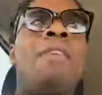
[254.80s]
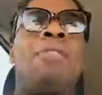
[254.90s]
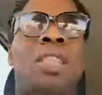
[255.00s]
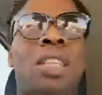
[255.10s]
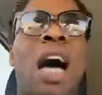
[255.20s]
you
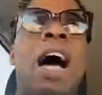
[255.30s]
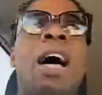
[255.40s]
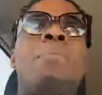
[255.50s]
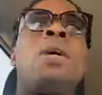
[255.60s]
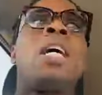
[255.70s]
every
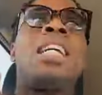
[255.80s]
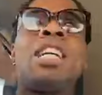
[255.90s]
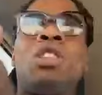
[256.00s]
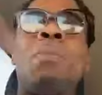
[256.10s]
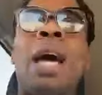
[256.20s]
time
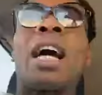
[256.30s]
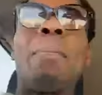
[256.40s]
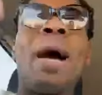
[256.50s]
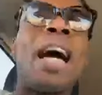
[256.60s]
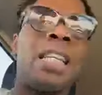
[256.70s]
that you
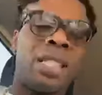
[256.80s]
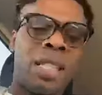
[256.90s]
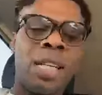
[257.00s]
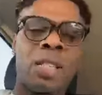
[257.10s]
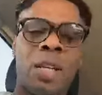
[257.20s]
make a bad
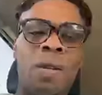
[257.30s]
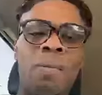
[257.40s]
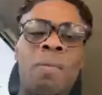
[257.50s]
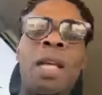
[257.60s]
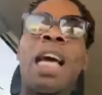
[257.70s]
decision.
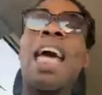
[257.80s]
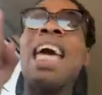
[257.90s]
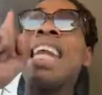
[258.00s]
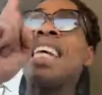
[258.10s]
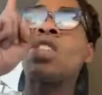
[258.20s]

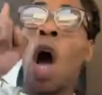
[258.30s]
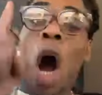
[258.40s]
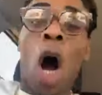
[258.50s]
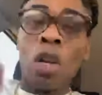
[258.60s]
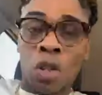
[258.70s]
It is
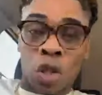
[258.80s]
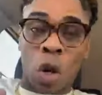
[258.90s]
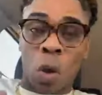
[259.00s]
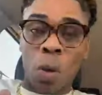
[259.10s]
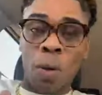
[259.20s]

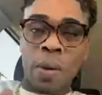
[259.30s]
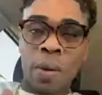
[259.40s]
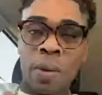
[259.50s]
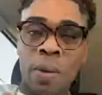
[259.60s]
also